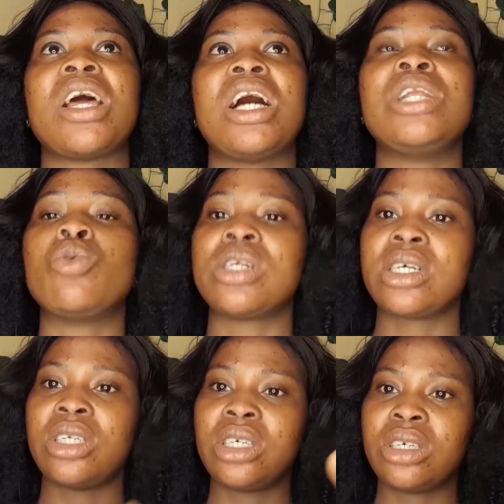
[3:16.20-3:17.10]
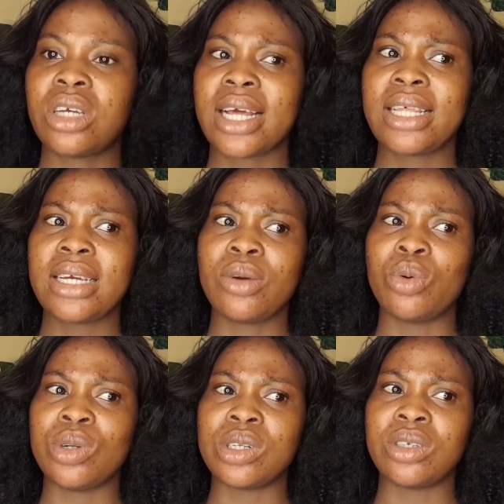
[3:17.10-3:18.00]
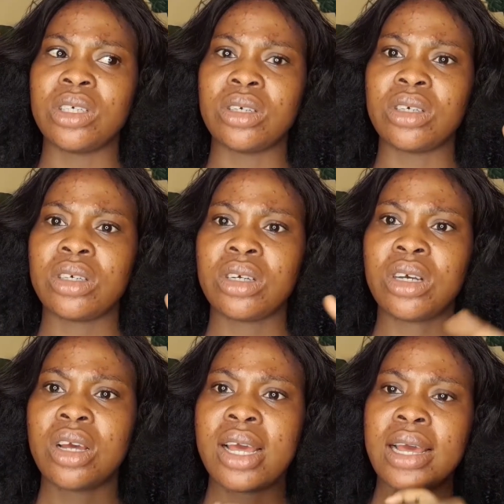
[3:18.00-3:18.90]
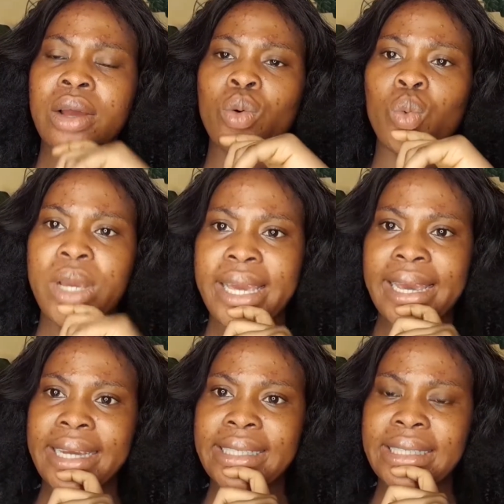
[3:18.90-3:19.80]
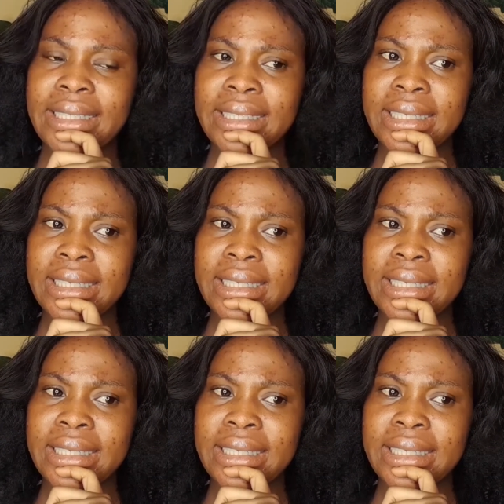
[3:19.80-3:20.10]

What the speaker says: and it was on a, I think it was on a weekend.